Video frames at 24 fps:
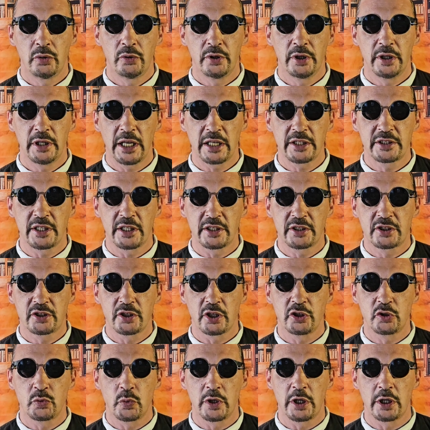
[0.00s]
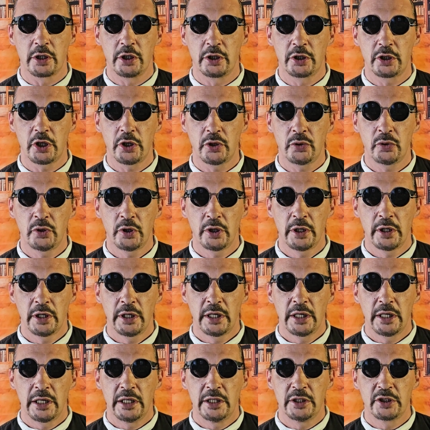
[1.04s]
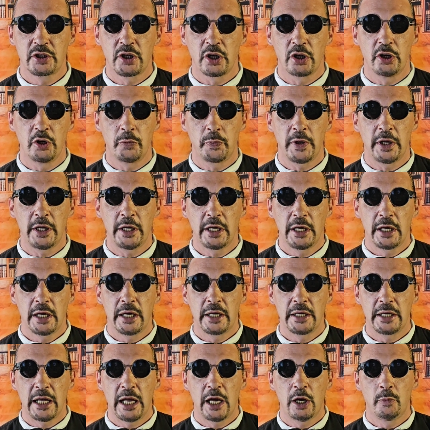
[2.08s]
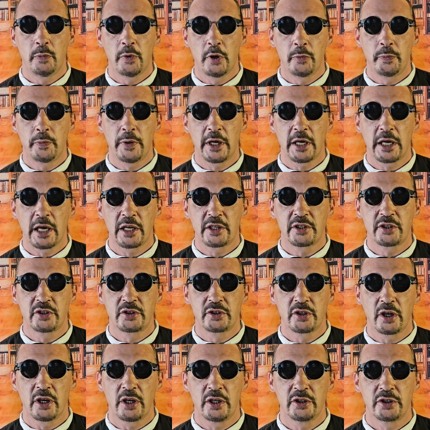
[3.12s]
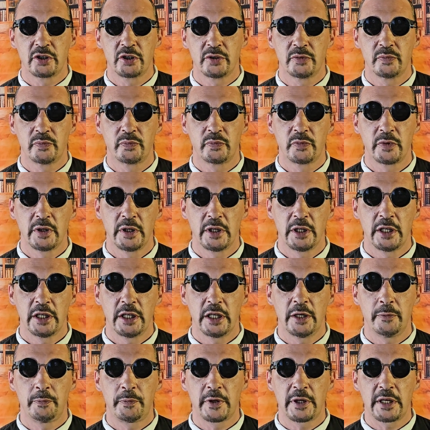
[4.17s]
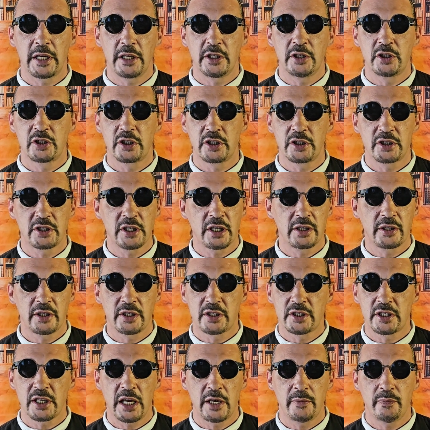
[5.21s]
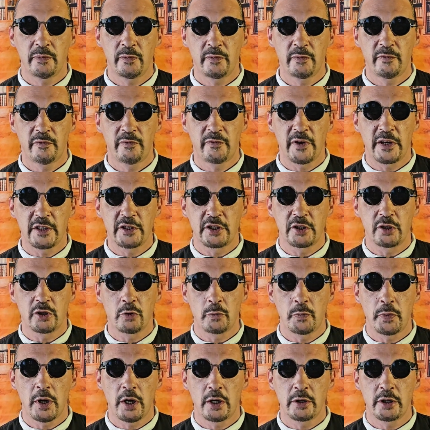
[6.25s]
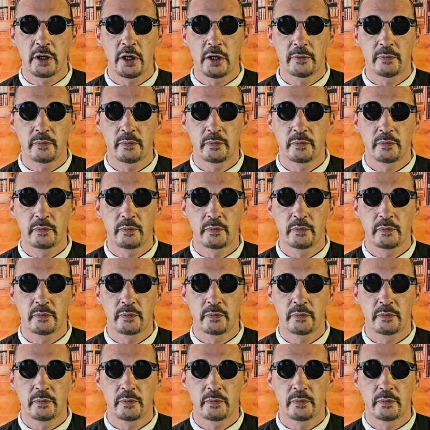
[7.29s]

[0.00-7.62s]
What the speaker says: The next exercise we're going to do is going to be an elbow pick exercise. It begins the same, facing your partner